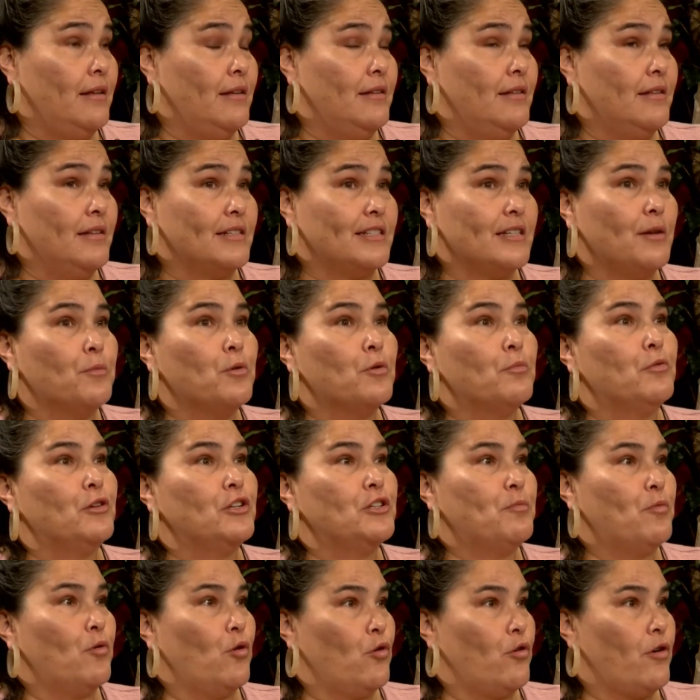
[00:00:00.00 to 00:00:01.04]
the Summer Bridge
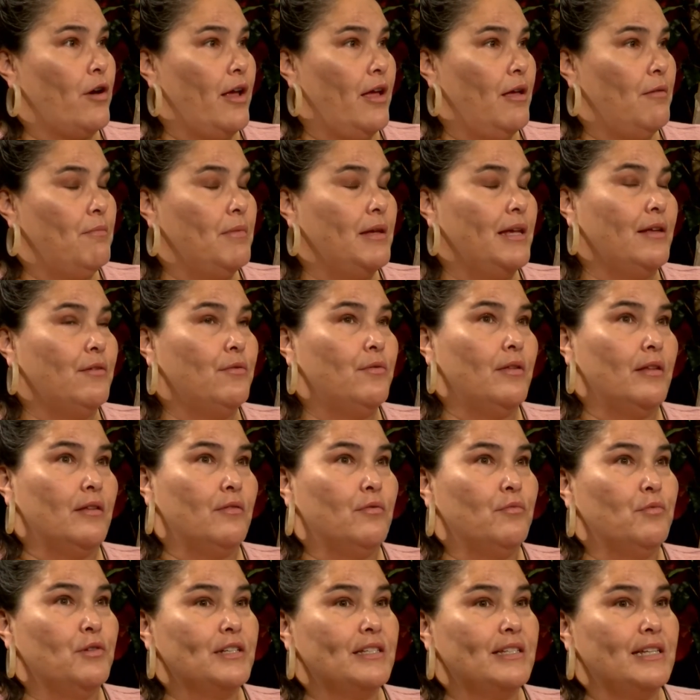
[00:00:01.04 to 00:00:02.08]
program. He had
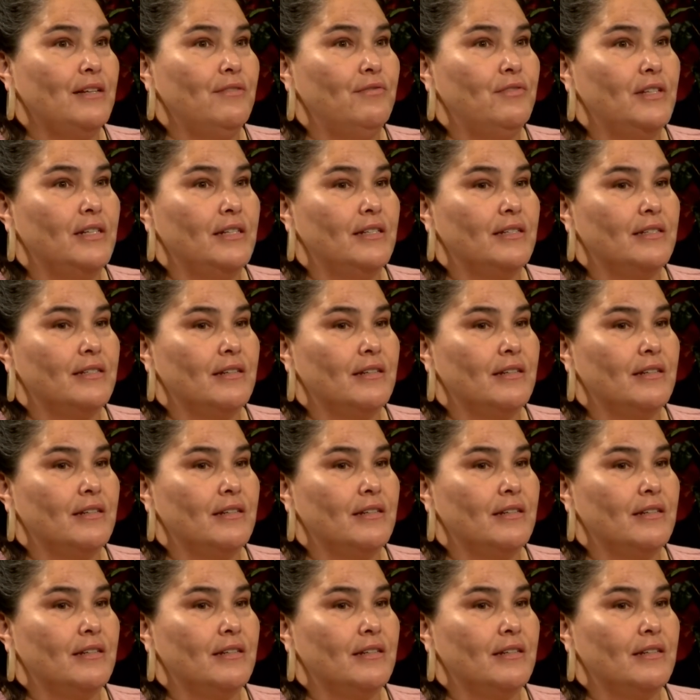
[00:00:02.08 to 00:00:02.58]
received it,